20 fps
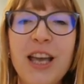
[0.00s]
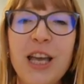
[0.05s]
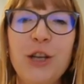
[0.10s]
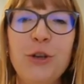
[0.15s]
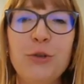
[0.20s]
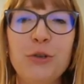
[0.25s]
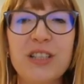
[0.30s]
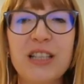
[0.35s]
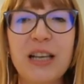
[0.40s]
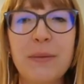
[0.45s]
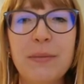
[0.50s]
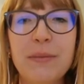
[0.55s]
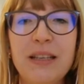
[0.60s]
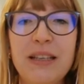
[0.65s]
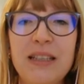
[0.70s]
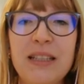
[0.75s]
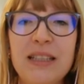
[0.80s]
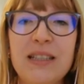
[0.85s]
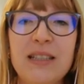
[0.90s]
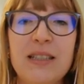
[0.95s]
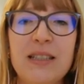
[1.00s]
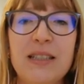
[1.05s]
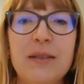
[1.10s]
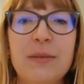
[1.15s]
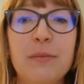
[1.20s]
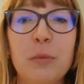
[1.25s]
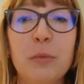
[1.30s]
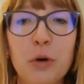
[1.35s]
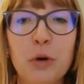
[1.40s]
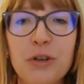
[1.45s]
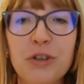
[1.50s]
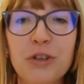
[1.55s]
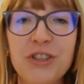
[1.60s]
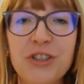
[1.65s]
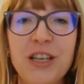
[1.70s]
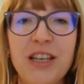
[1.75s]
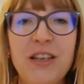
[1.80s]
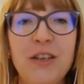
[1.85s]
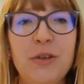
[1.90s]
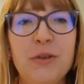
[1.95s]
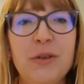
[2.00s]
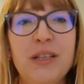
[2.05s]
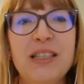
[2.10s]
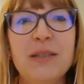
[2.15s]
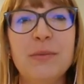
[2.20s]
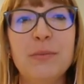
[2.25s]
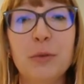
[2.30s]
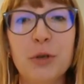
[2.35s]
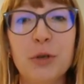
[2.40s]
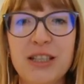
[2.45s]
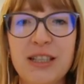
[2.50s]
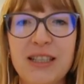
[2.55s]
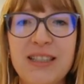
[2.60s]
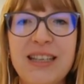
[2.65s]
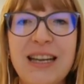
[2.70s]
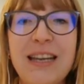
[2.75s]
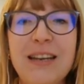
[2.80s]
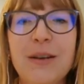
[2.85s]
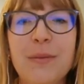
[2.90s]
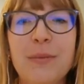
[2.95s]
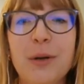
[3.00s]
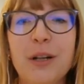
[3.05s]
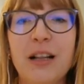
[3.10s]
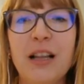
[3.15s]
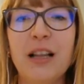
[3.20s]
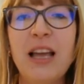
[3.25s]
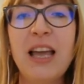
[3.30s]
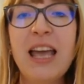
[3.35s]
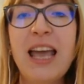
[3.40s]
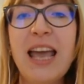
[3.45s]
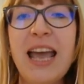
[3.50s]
into something that is more continuous, more sustainable,